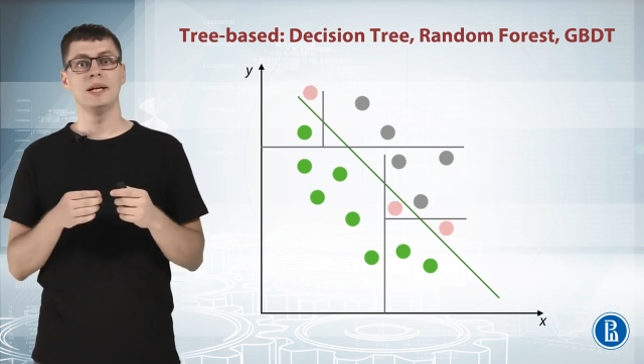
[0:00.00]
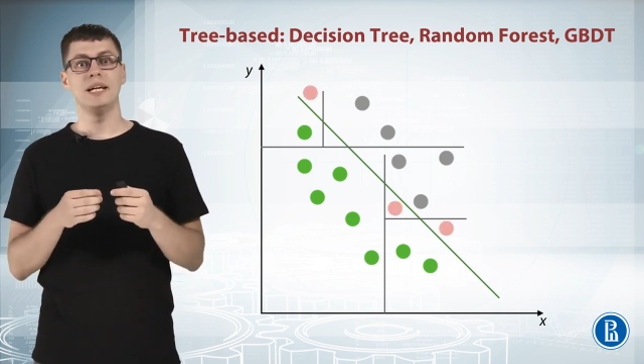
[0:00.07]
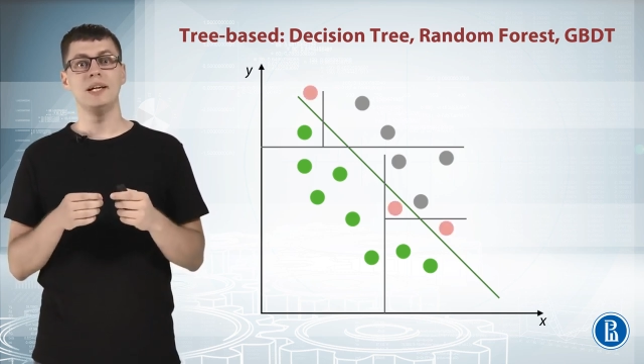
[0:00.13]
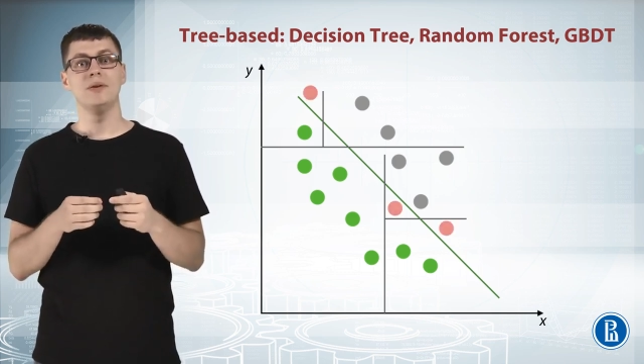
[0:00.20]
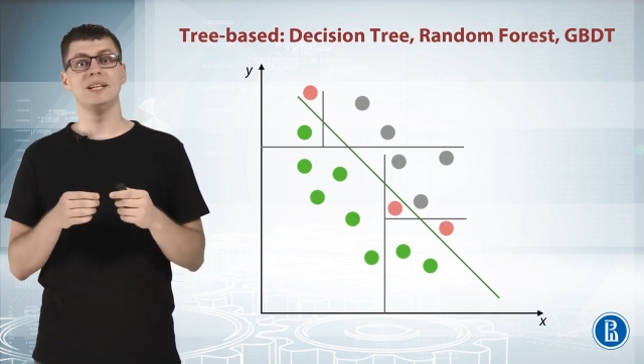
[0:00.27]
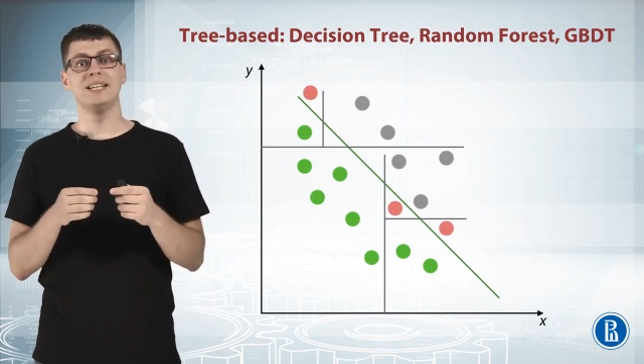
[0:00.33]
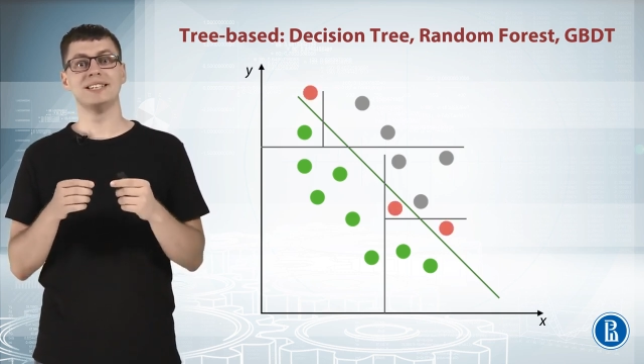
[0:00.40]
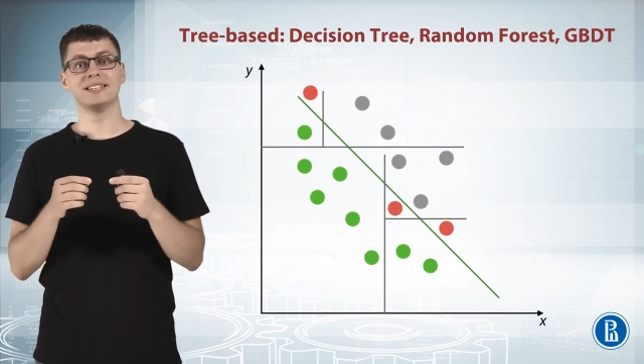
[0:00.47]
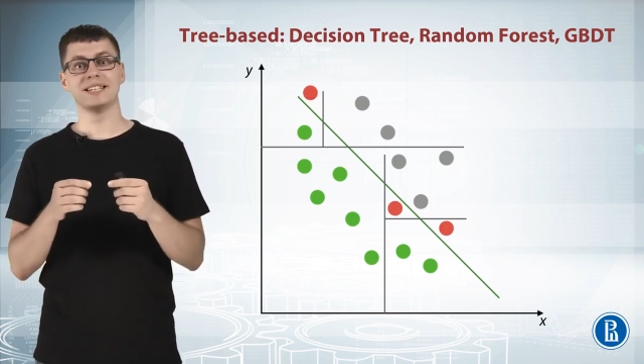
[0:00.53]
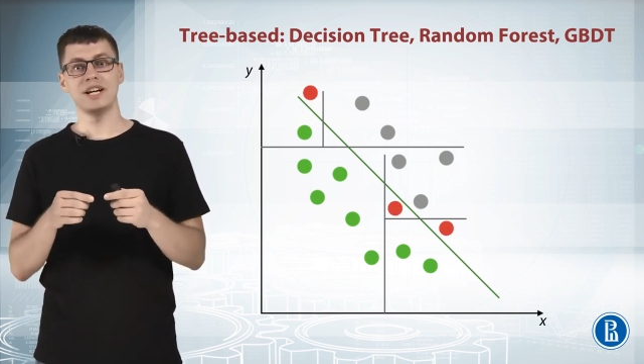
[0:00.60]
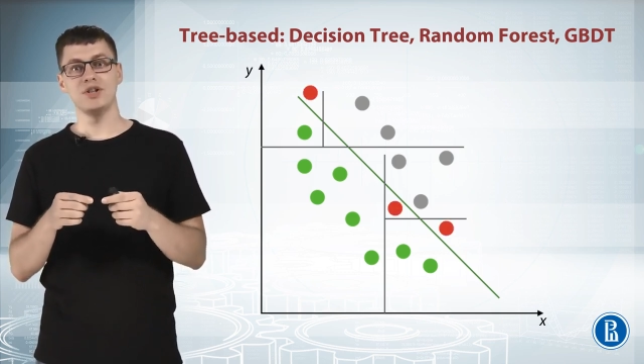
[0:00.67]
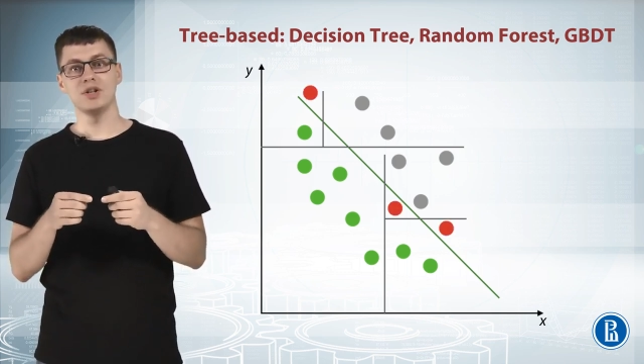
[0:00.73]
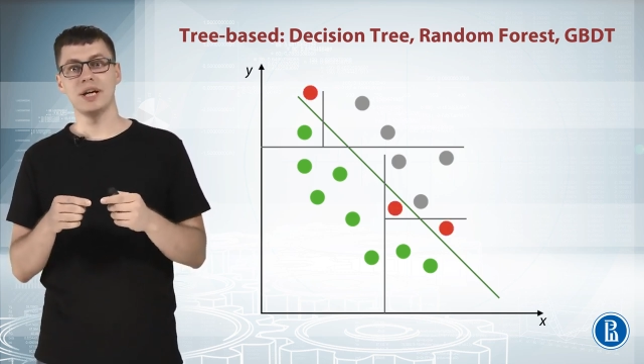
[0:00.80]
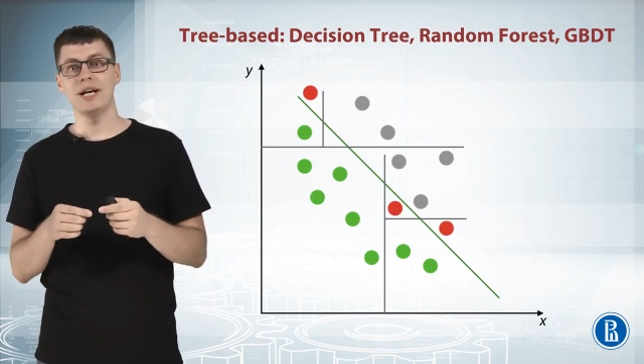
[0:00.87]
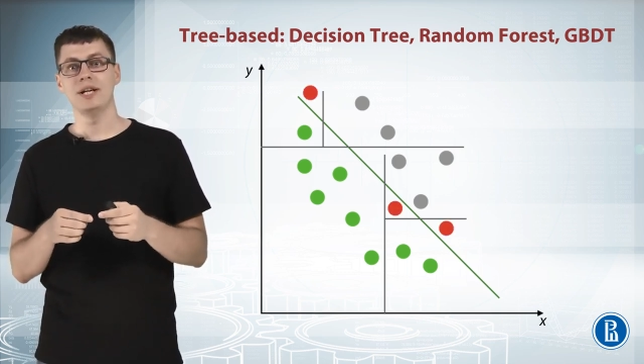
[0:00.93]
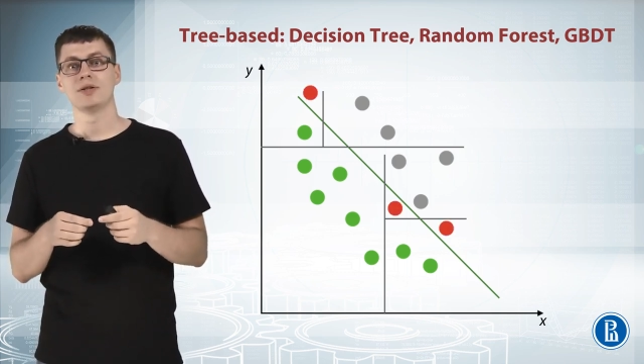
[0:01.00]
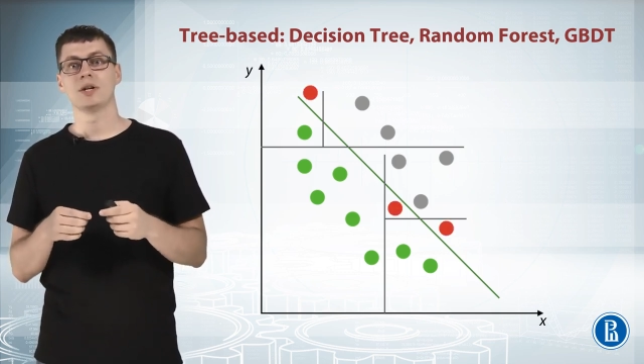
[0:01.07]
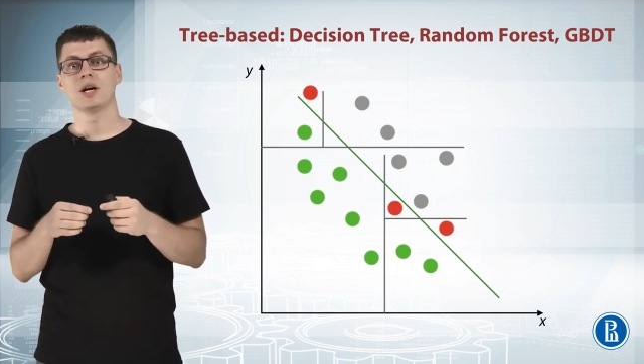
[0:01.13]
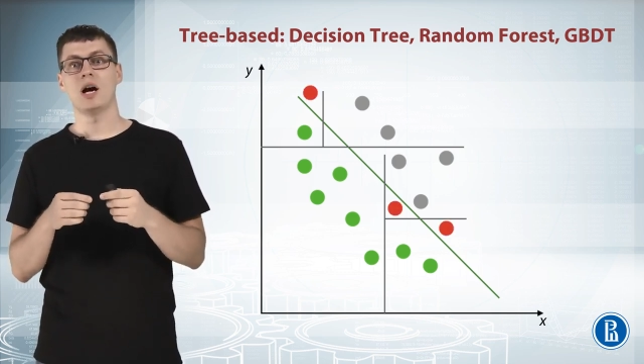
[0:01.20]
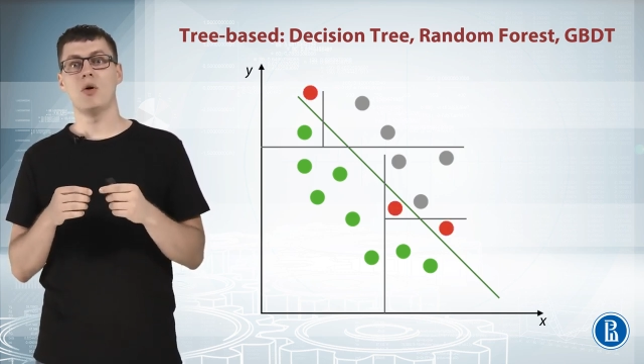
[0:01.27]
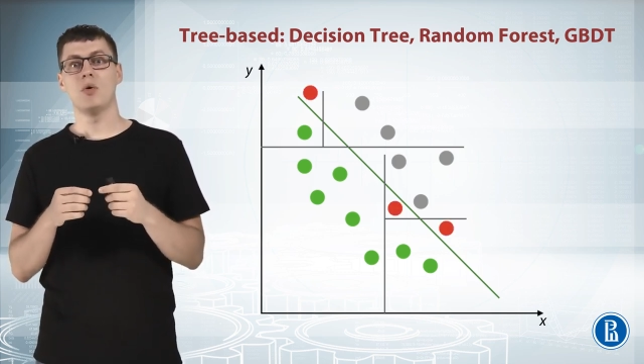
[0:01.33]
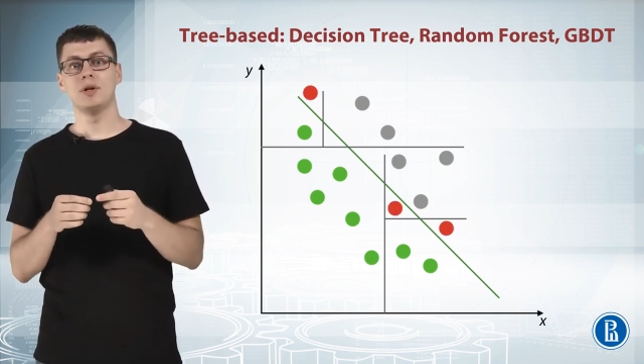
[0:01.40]
Even in such case,
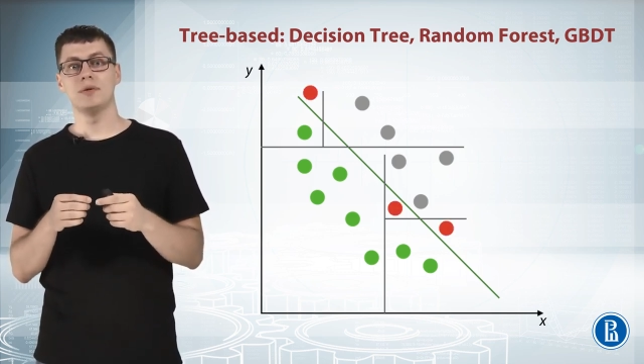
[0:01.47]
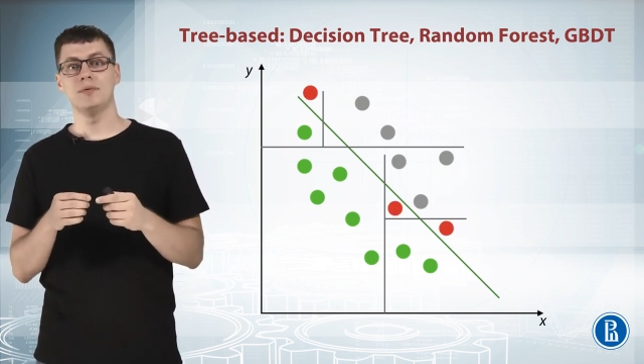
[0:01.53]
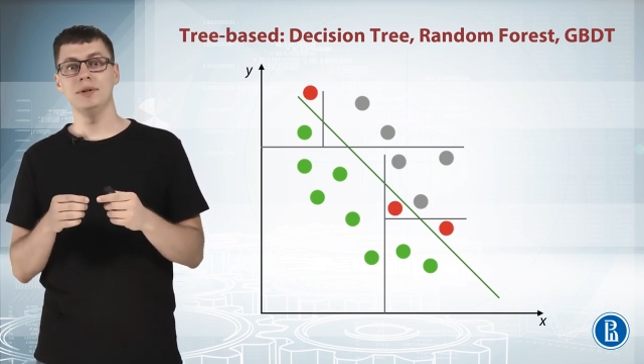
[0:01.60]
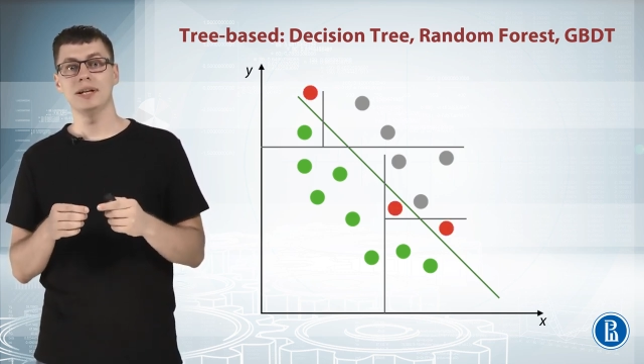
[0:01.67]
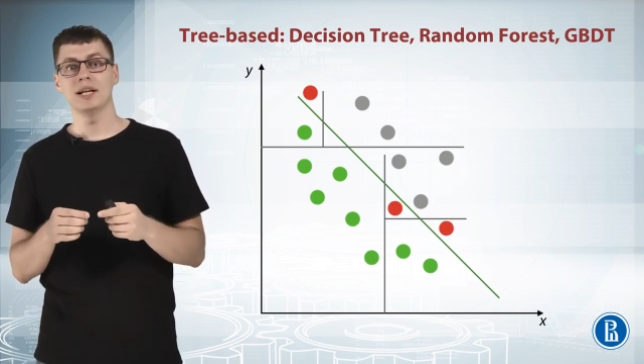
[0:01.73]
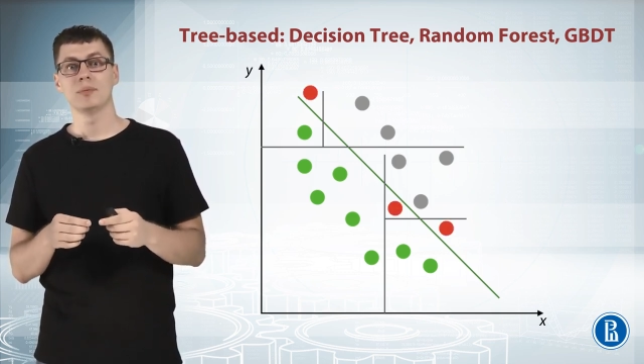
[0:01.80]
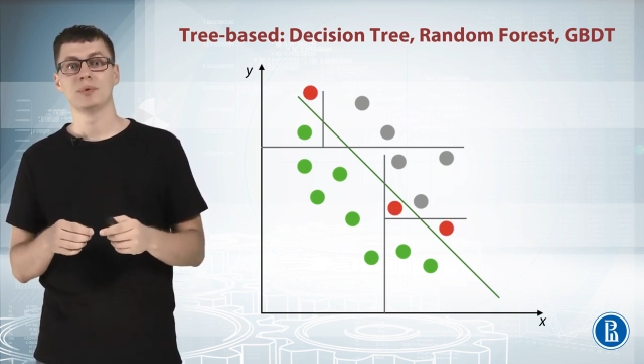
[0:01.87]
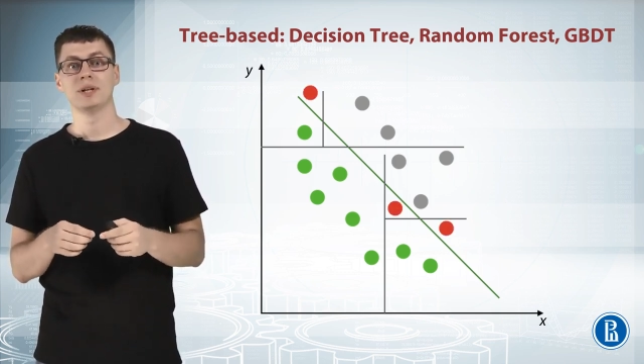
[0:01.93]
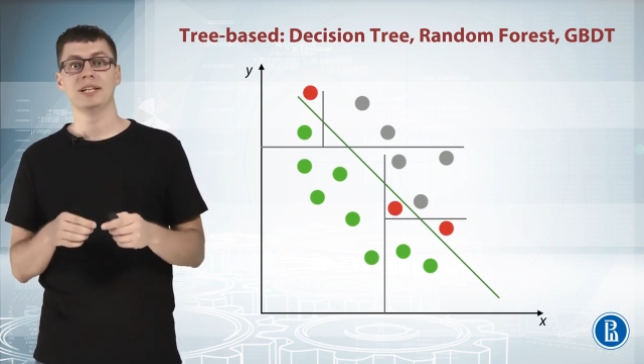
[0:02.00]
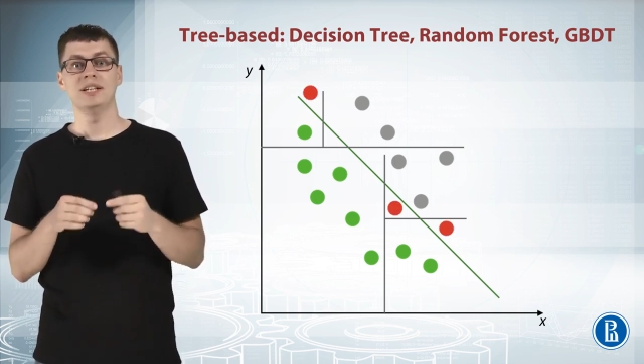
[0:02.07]
our tree can be